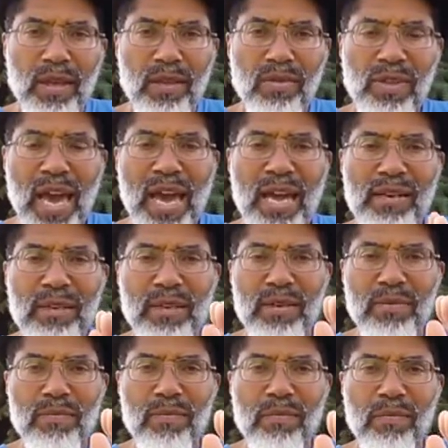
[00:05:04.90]
that
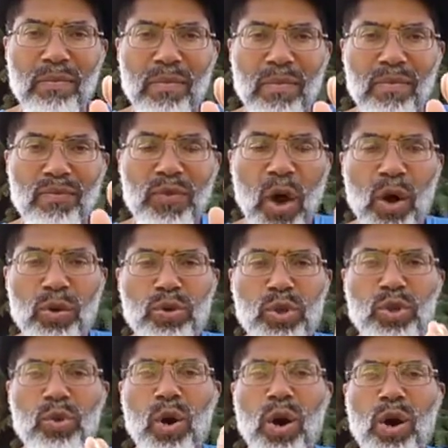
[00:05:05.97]
those
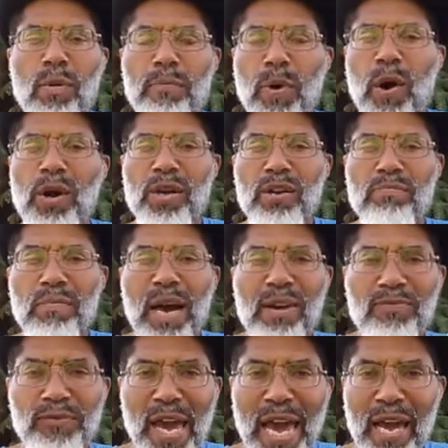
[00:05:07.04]
who are part of my
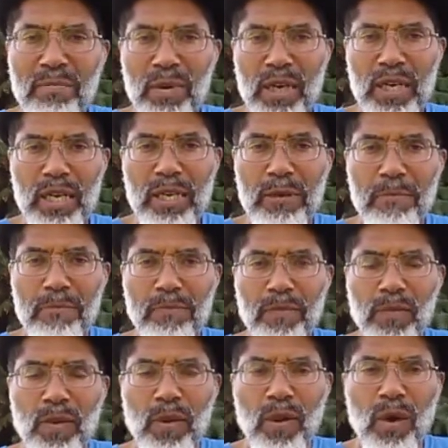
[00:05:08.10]
family
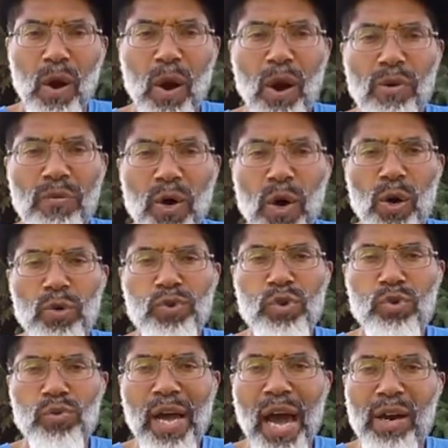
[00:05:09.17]
are those
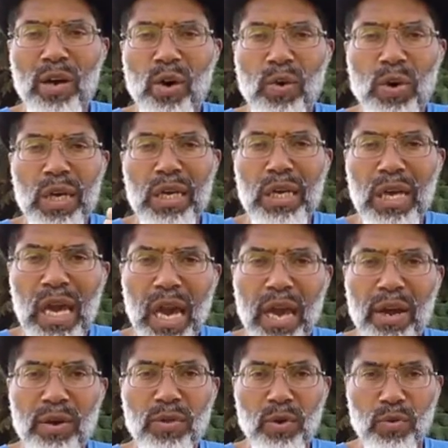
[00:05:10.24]
who not only
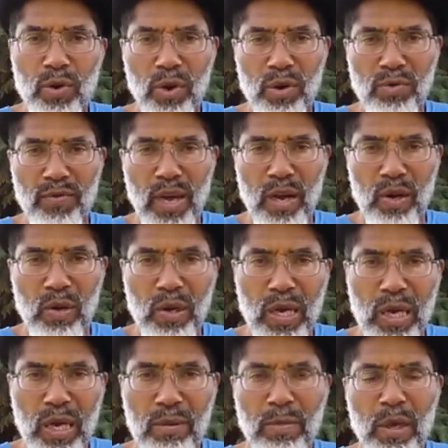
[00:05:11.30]
hear the word of
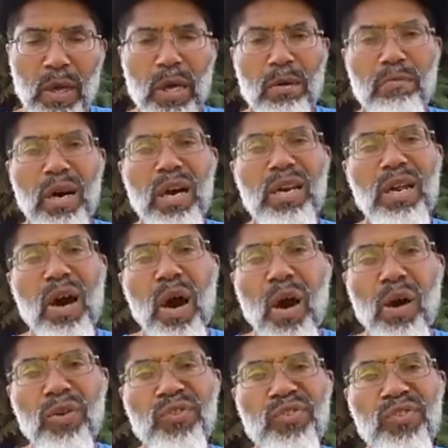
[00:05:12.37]
Elohim, but
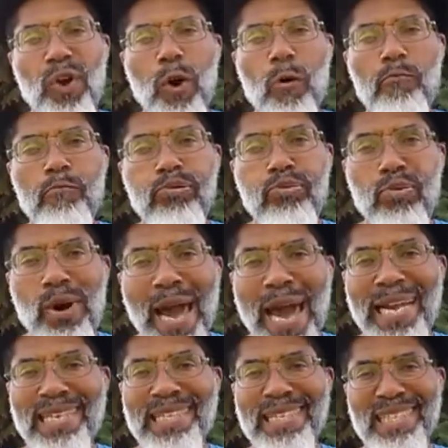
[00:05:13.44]
also
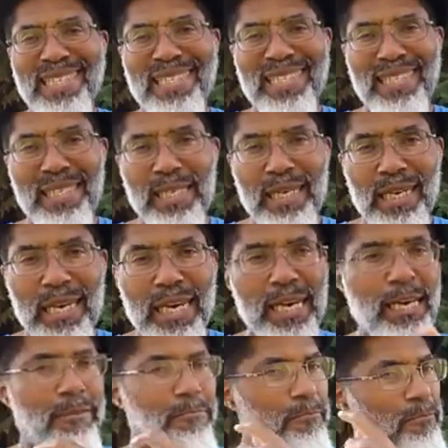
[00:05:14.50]
practice
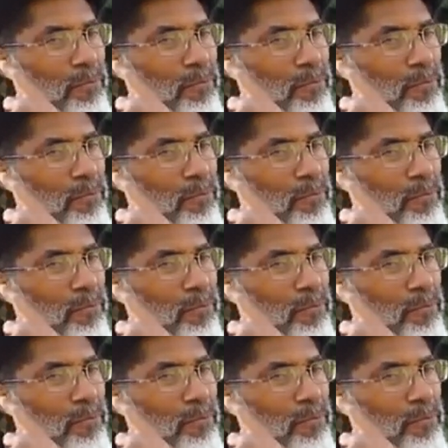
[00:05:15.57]
it.